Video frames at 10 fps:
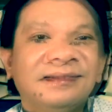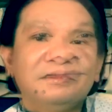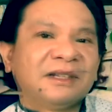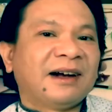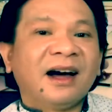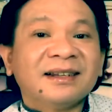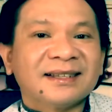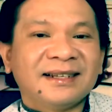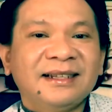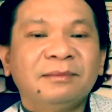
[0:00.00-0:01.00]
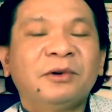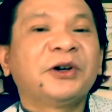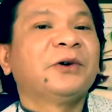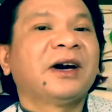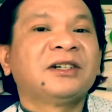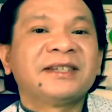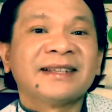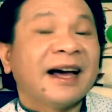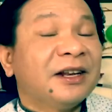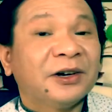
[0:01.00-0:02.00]
But honestly, the more you
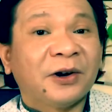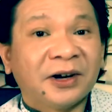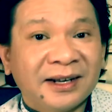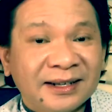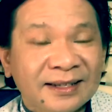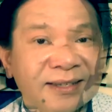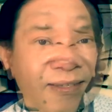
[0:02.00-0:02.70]
understand your audience,